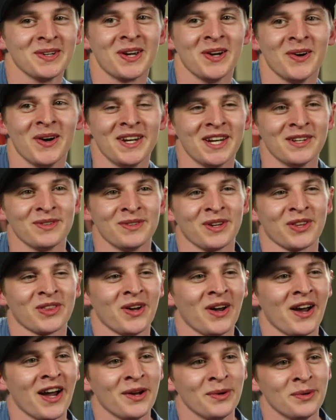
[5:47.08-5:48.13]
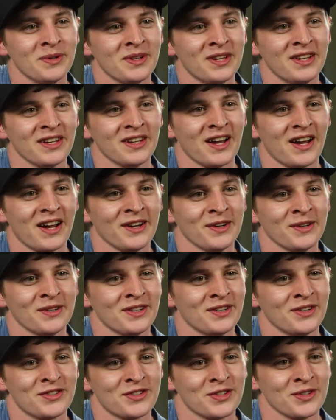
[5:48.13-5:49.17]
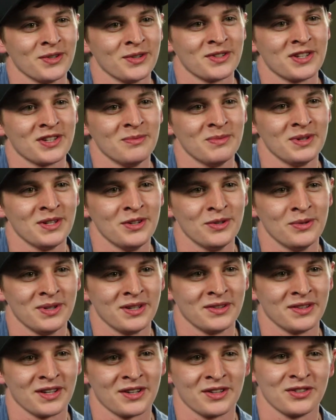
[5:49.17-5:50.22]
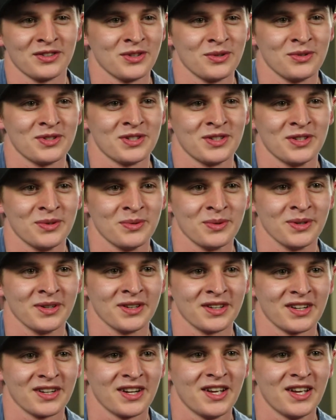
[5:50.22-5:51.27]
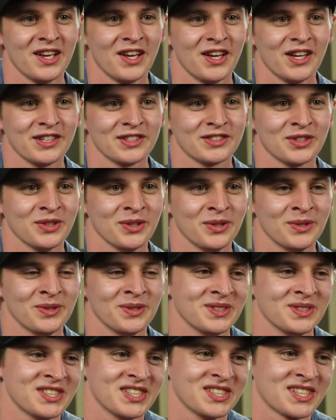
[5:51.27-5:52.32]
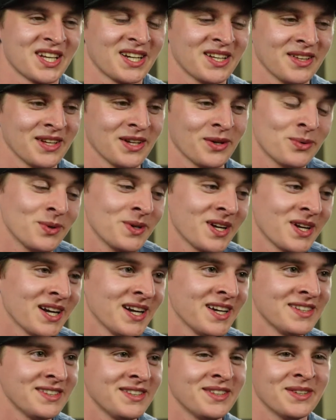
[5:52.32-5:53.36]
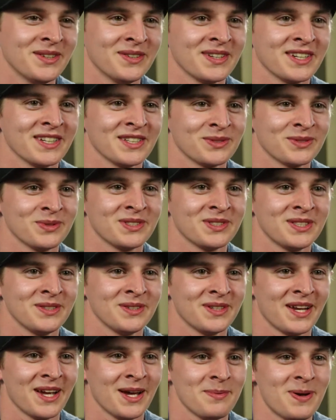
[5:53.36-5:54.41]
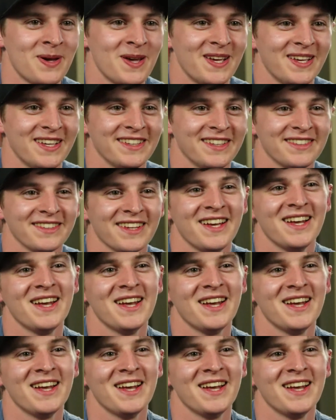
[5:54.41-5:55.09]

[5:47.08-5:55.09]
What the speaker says: ago, I never thought I would get hired at a church and be doing like associate work. So it's just kind of like, well, God, I guess we'll see what happens.